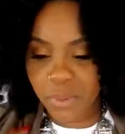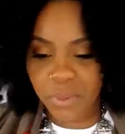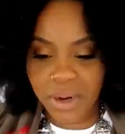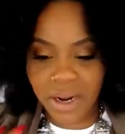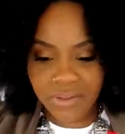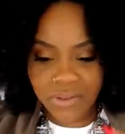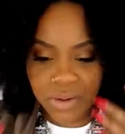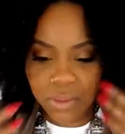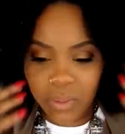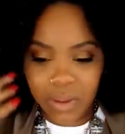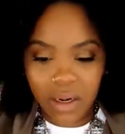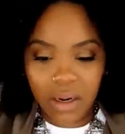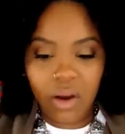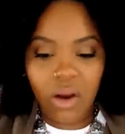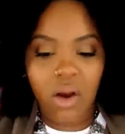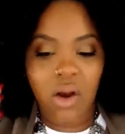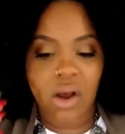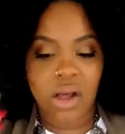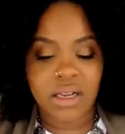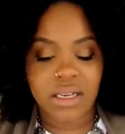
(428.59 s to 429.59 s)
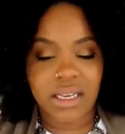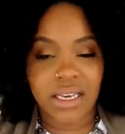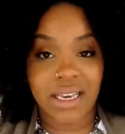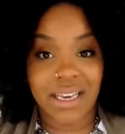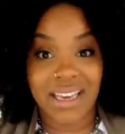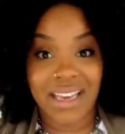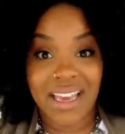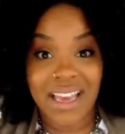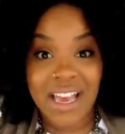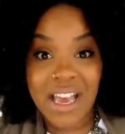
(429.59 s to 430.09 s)
or whatever you want to call
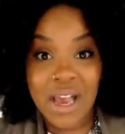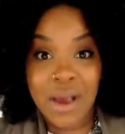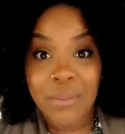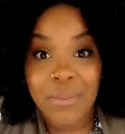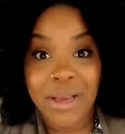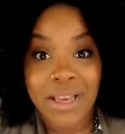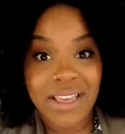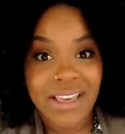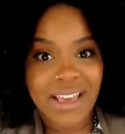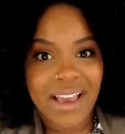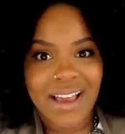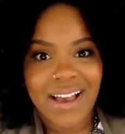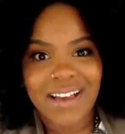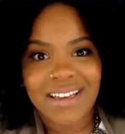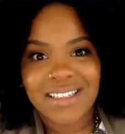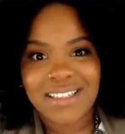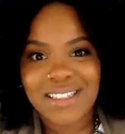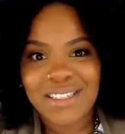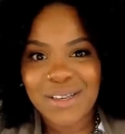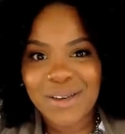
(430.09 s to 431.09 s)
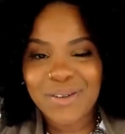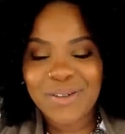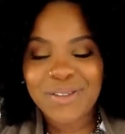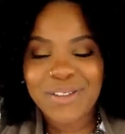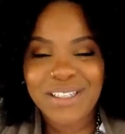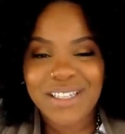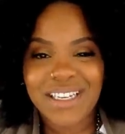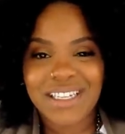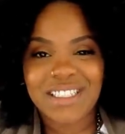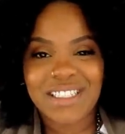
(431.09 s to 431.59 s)
it but yeah so
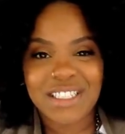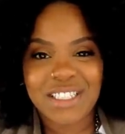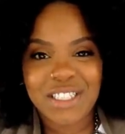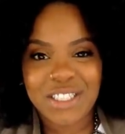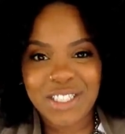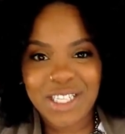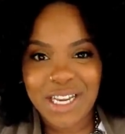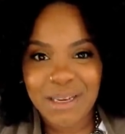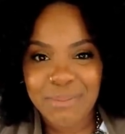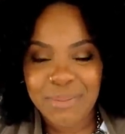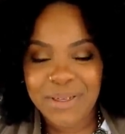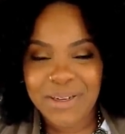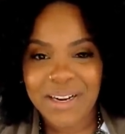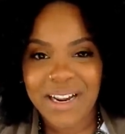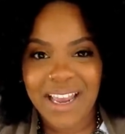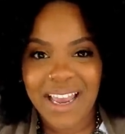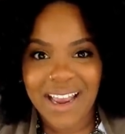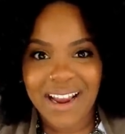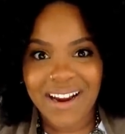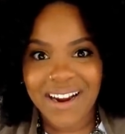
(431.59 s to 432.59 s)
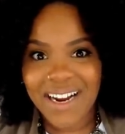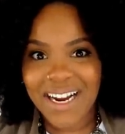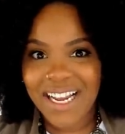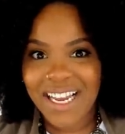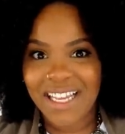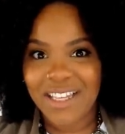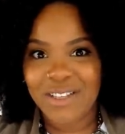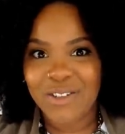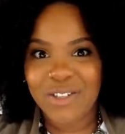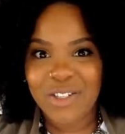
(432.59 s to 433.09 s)
yeah just shape your hair
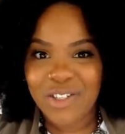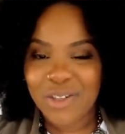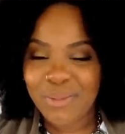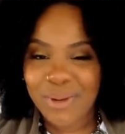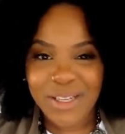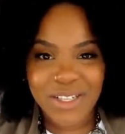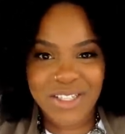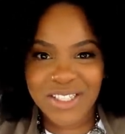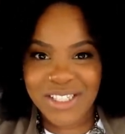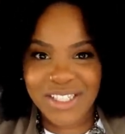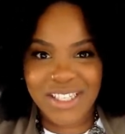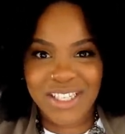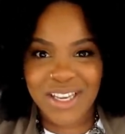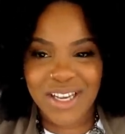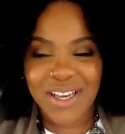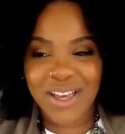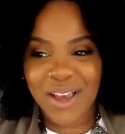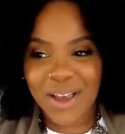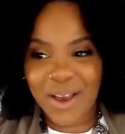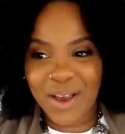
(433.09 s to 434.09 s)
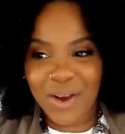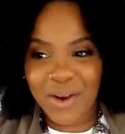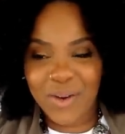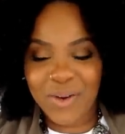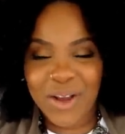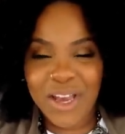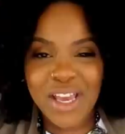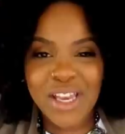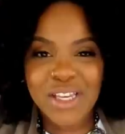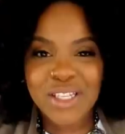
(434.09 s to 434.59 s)
and you should be good to go
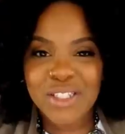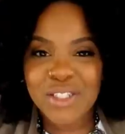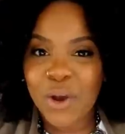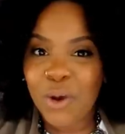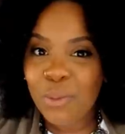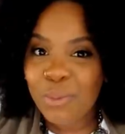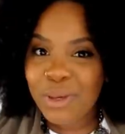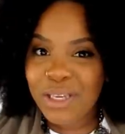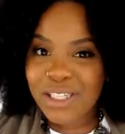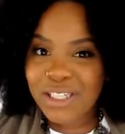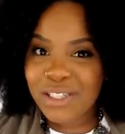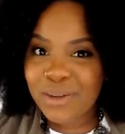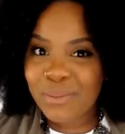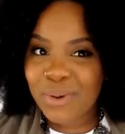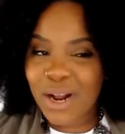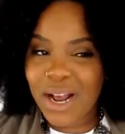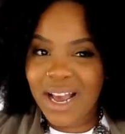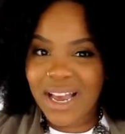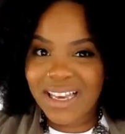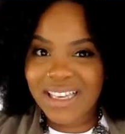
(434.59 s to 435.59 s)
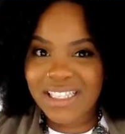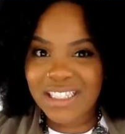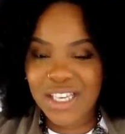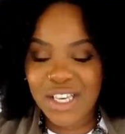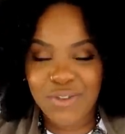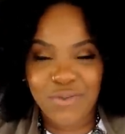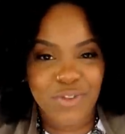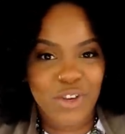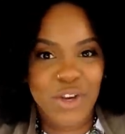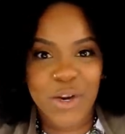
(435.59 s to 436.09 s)
don't be surprised
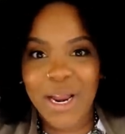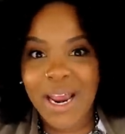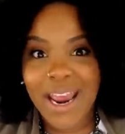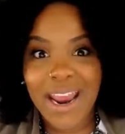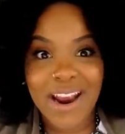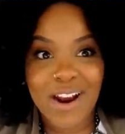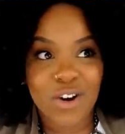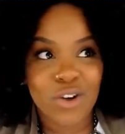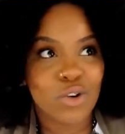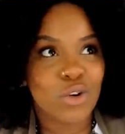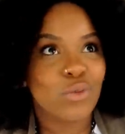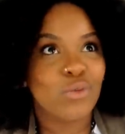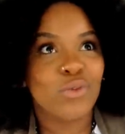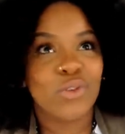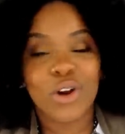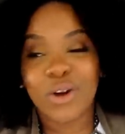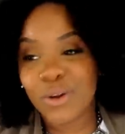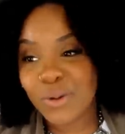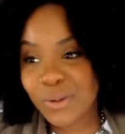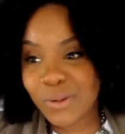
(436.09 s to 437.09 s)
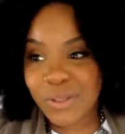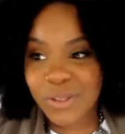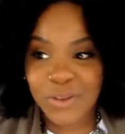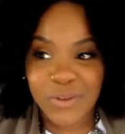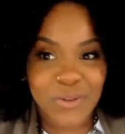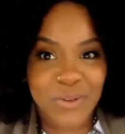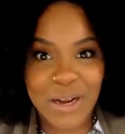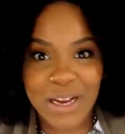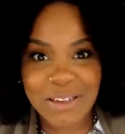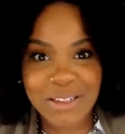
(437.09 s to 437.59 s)
if your hair grows
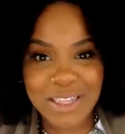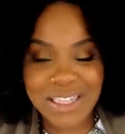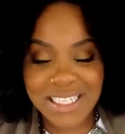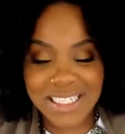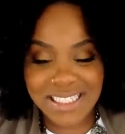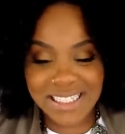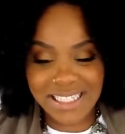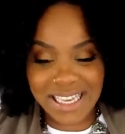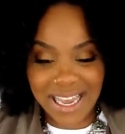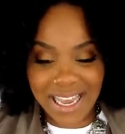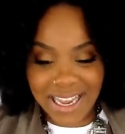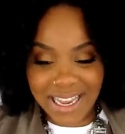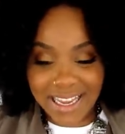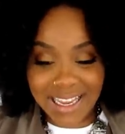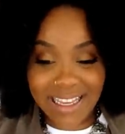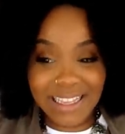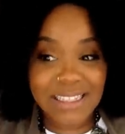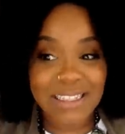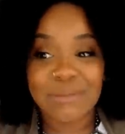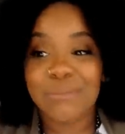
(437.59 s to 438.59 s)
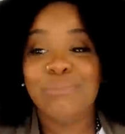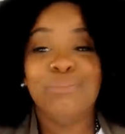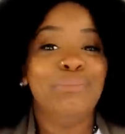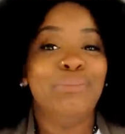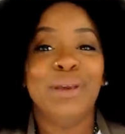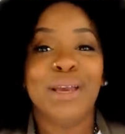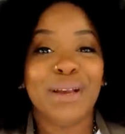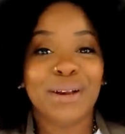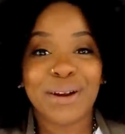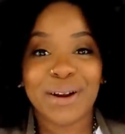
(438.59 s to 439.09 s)
throughout the day and gets
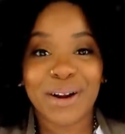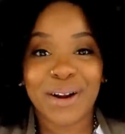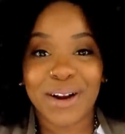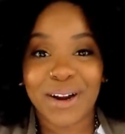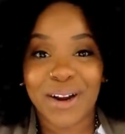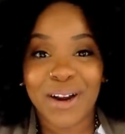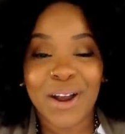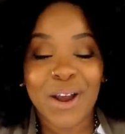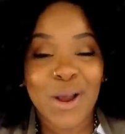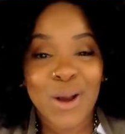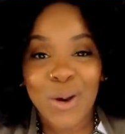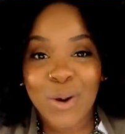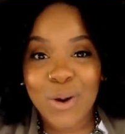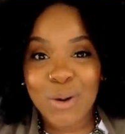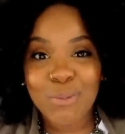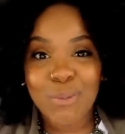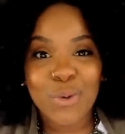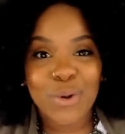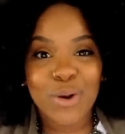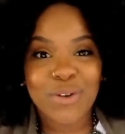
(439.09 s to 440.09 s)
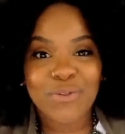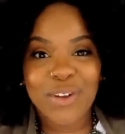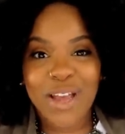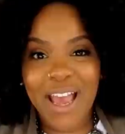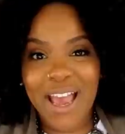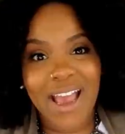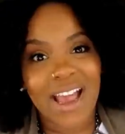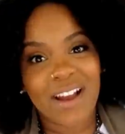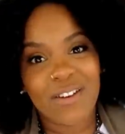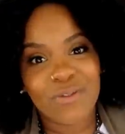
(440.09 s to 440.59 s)
bigger or more of an
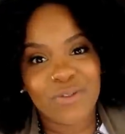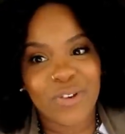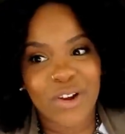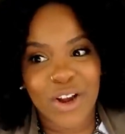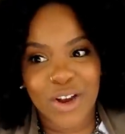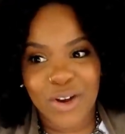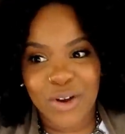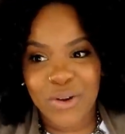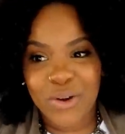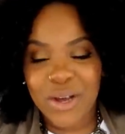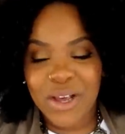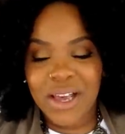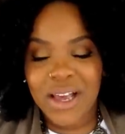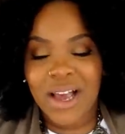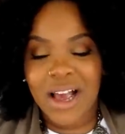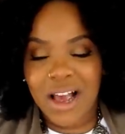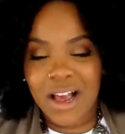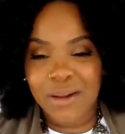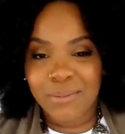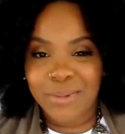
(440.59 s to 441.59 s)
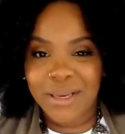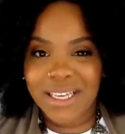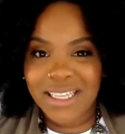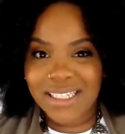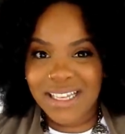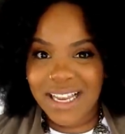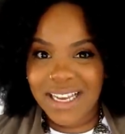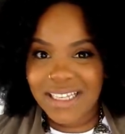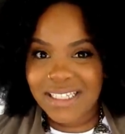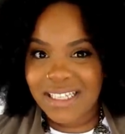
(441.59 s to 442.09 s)
afro um, because
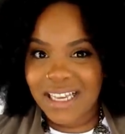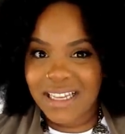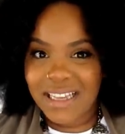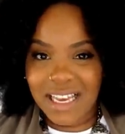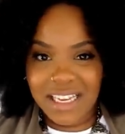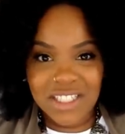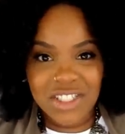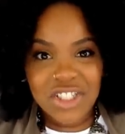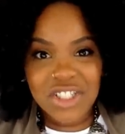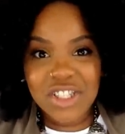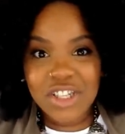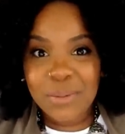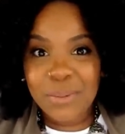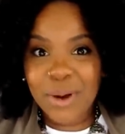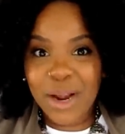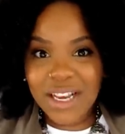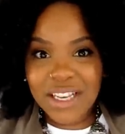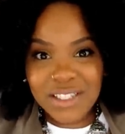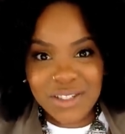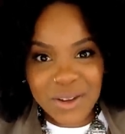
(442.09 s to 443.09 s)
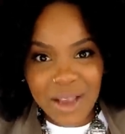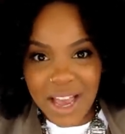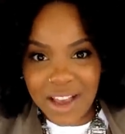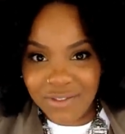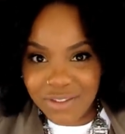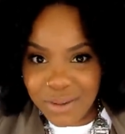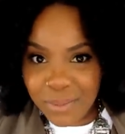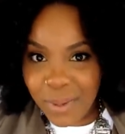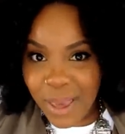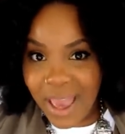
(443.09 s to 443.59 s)
like I said that's just the price you have
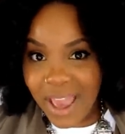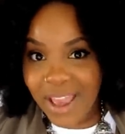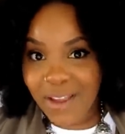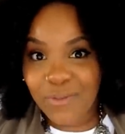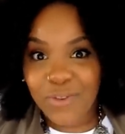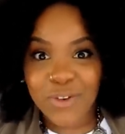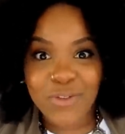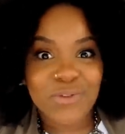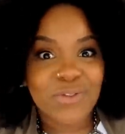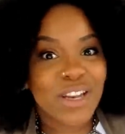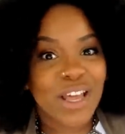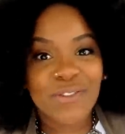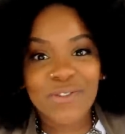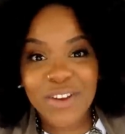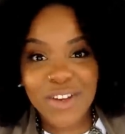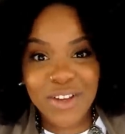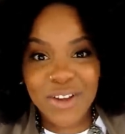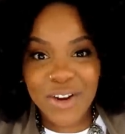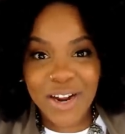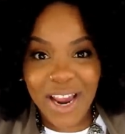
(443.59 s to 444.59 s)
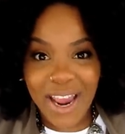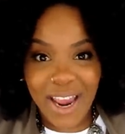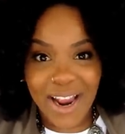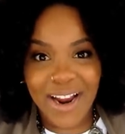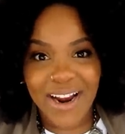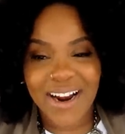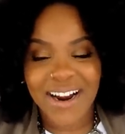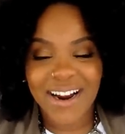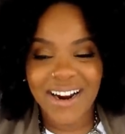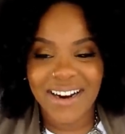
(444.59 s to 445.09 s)
to pay for fluffing your
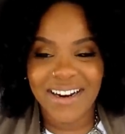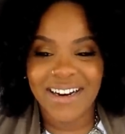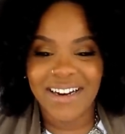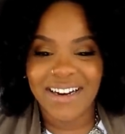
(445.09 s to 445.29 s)
hair